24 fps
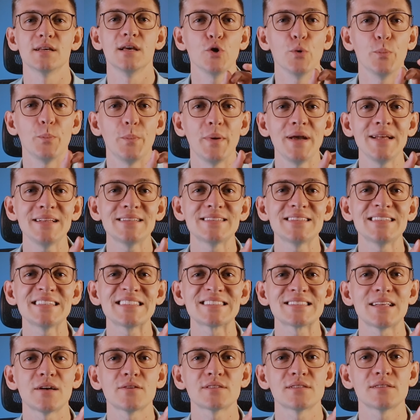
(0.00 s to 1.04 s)
You paid
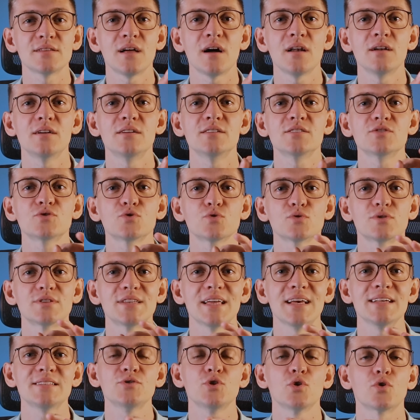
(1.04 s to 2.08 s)
$6,000 to
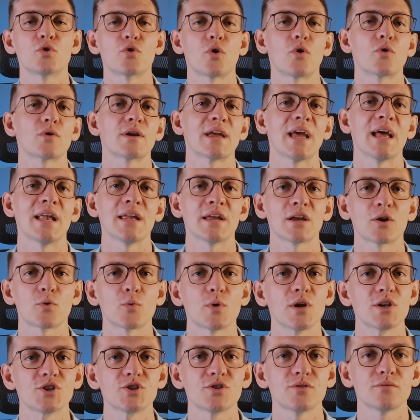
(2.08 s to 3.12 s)
test your organic
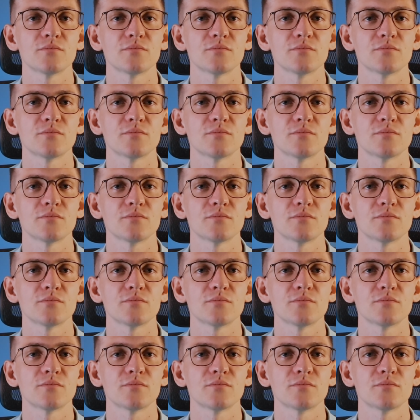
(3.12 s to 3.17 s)
reach.